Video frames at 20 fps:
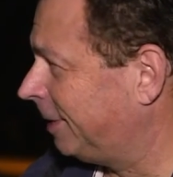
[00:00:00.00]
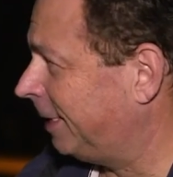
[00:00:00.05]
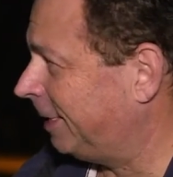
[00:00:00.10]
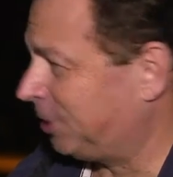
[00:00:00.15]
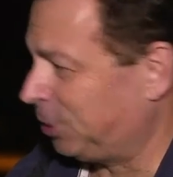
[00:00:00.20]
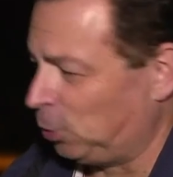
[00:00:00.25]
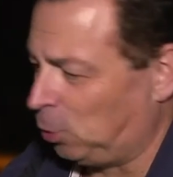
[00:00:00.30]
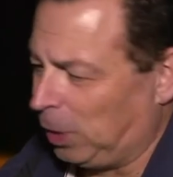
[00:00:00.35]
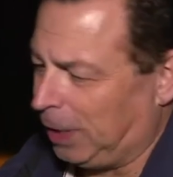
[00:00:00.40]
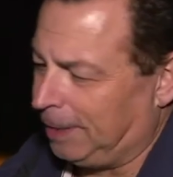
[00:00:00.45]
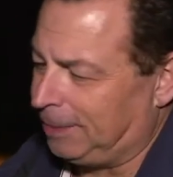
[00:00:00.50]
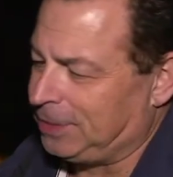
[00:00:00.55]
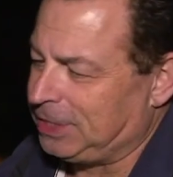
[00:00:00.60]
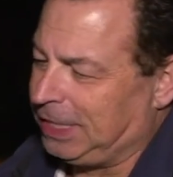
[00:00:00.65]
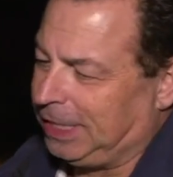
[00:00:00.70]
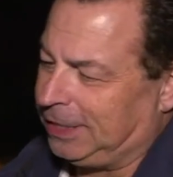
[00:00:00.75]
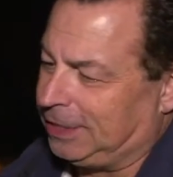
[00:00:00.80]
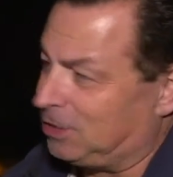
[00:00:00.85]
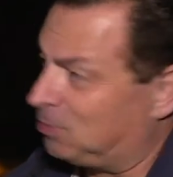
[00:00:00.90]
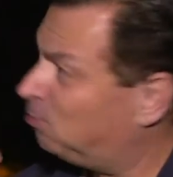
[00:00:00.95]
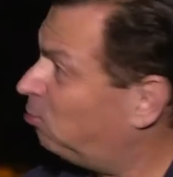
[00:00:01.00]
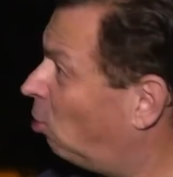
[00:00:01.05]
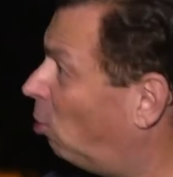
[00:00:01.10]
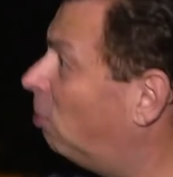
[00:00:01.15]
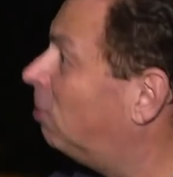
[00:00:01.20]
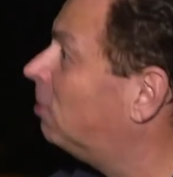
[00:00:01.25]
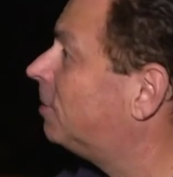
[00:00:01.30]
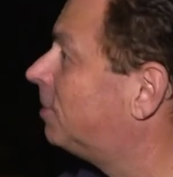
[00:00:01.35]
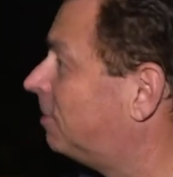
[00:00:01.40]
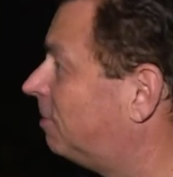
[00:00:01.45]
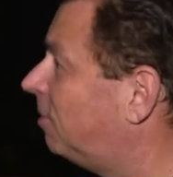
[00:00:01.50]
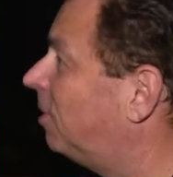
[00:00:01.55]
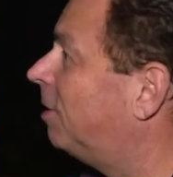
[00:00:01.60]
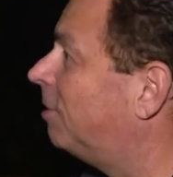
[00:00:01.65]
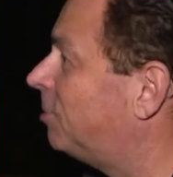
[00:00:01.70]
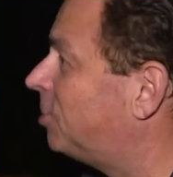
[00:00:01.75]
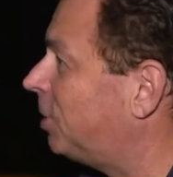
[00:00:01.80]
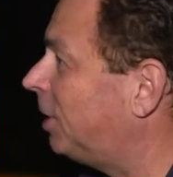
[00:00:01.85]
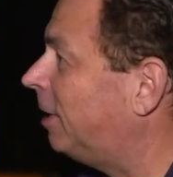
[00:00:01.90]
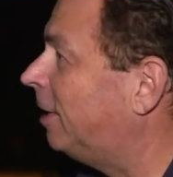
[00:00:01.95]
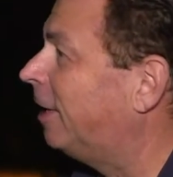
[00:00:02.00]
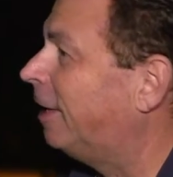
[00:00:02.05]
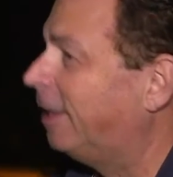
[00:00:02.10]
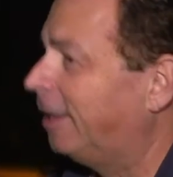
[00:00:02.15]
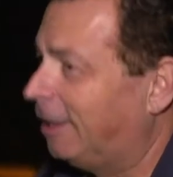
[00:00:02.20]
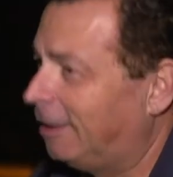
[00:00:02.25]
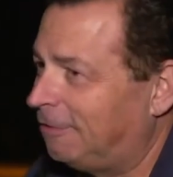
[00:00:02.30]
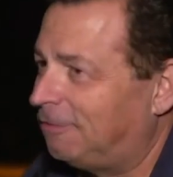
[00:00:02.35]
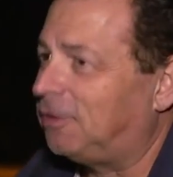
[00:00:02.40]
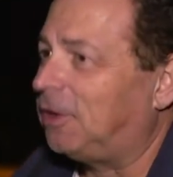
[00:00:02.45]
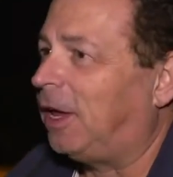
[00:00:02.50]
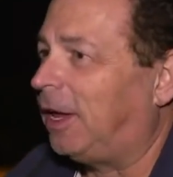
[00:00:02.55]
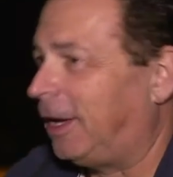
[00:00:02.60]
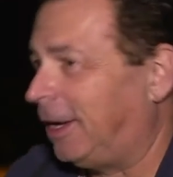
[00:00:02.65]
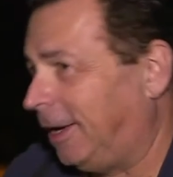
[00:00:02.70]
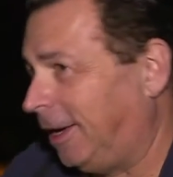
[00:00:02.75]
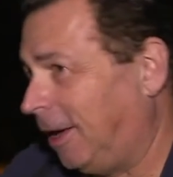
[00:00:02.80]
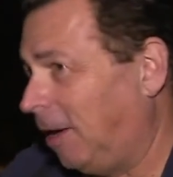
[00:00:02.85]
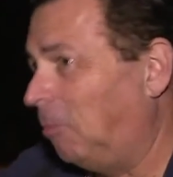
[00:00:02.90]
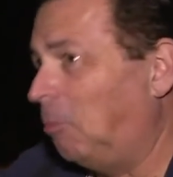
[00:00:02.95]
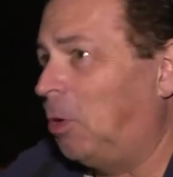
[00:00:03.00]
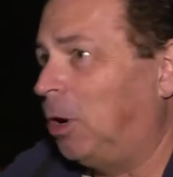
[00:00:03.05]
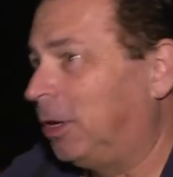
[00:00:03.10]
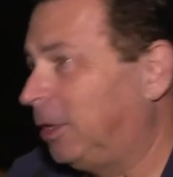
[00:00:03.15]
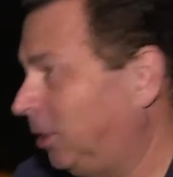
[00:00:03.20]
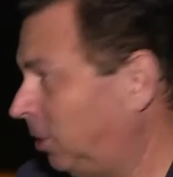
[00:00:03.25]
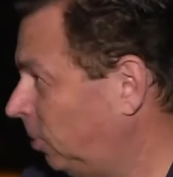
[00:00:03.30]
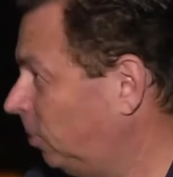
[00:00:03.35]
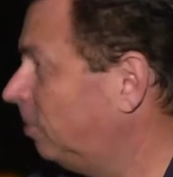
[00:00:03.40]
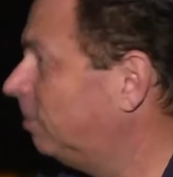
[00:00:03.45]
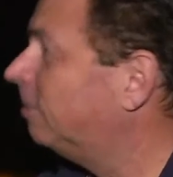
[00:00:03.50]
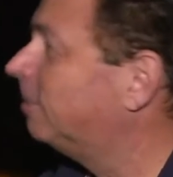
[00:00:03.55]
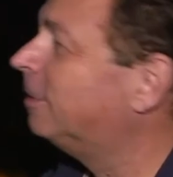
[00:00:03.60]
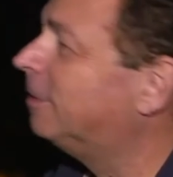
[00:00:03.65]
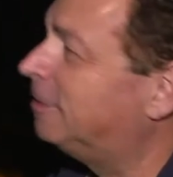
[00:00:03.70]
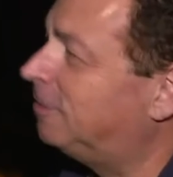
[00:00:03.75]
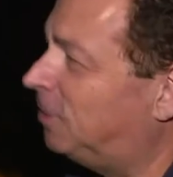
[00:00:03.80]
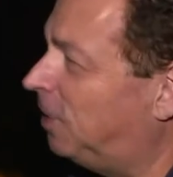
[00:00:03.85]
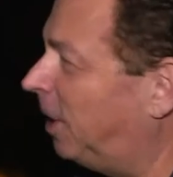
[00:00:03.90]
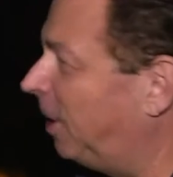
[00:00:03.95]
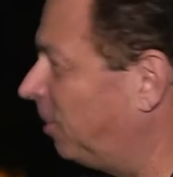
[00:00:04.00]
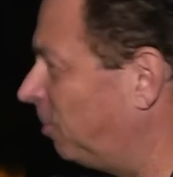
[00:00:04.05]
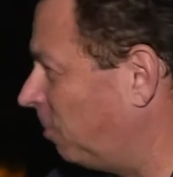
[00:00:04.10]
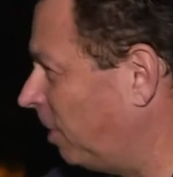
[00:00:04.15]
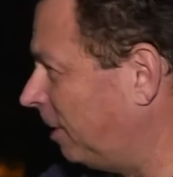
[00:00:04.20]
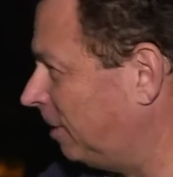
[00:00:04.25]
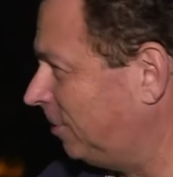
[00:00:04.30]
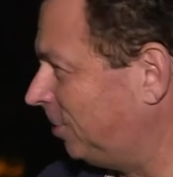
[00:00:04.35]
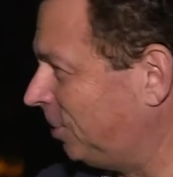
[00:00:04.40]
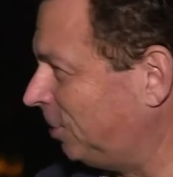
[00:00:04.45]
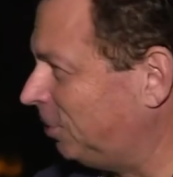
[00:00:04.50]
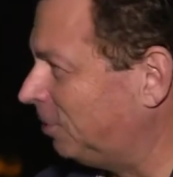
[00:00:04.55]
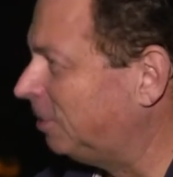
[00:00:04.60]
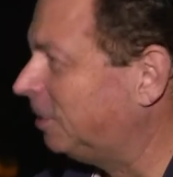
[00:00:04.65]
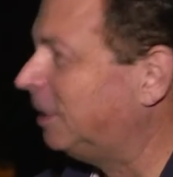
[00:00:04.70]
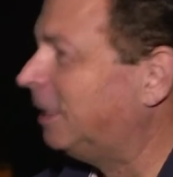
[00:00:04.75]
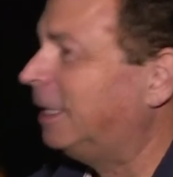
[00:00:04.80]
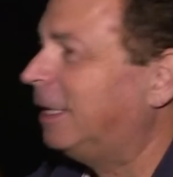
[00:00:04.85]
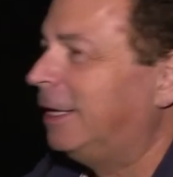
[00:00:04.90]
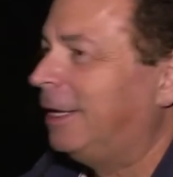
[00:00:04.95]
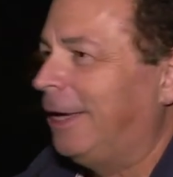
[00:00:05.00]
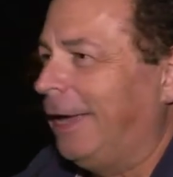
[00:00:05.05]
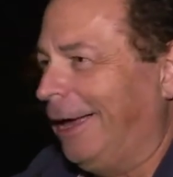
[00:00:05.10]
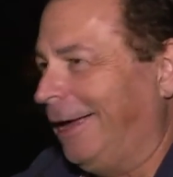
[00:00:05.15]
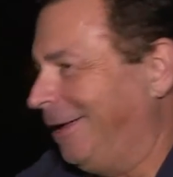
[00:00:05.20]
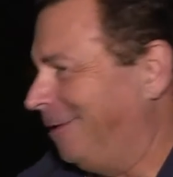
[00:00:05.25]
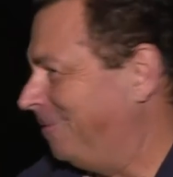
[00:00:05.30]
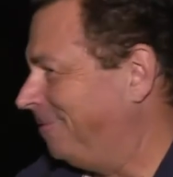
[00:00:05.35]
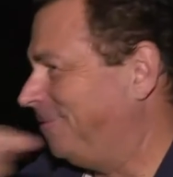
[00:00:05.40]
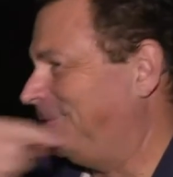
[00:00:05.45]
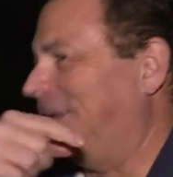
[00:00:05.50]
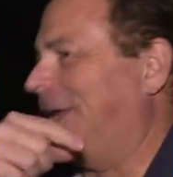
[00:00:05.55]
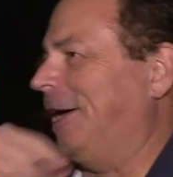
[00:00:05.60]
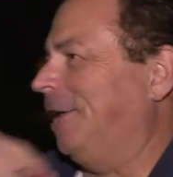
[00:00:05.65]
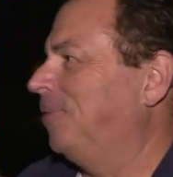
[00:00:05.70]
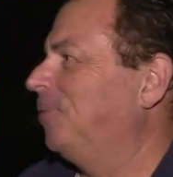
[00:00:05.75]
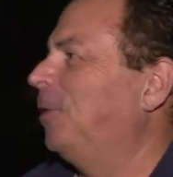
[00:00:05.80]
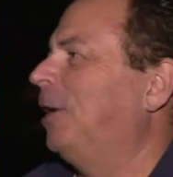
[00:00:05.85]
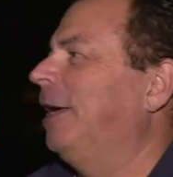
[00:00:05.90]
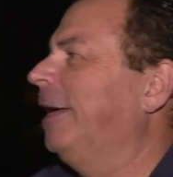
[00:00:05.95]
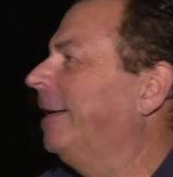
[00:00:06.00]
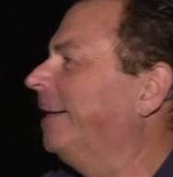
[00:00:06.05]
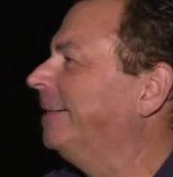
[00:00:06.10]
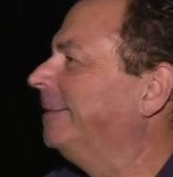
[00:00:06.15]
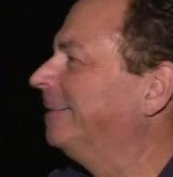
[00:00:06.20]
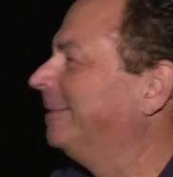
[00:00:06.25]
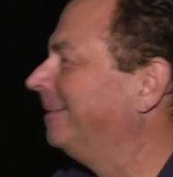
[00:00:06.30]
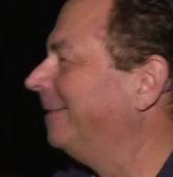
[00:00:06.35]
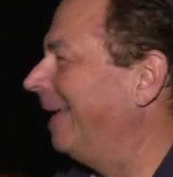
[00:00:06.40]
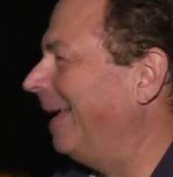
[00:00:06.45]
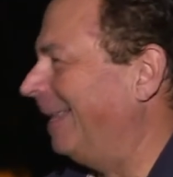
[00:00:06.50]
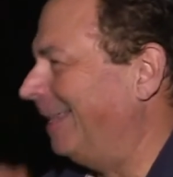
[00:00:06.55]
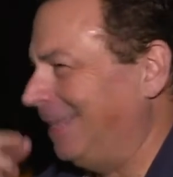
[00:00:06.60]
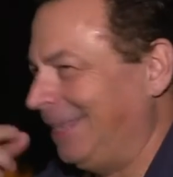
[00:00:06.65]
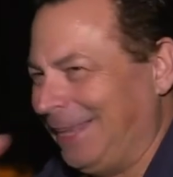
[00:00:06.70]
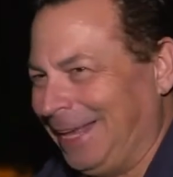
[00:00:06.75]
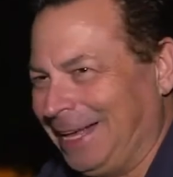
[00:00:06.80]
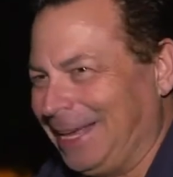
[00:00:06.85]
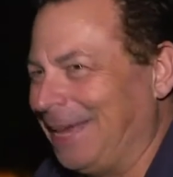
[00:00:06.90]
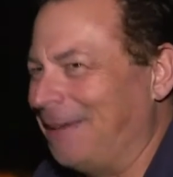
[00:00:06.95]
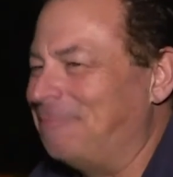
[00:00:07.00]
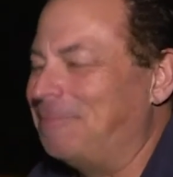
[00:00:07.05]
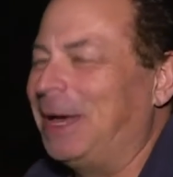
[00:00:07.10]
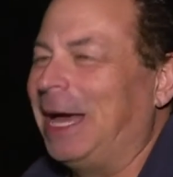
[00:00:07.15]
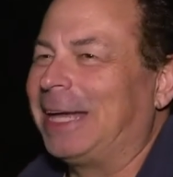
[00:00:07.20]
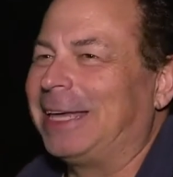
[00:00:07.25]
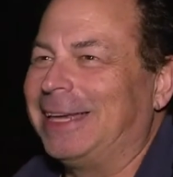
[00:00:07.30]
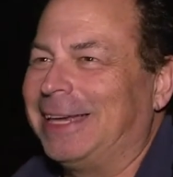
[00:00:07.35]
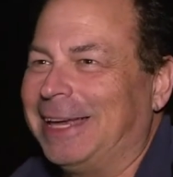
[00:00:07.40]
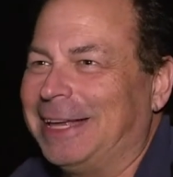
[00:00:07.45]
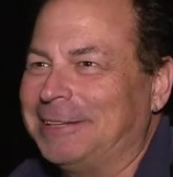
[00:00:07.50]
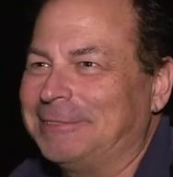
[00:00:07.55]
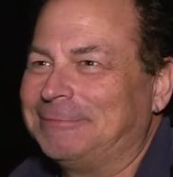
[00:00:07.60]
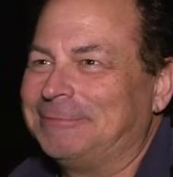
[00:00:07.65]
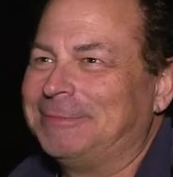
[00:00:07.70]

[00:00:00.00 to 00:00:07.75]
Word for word: And so what I'm seeing is balls of energy fly among you, fly around you, and fly away, and then they come back again.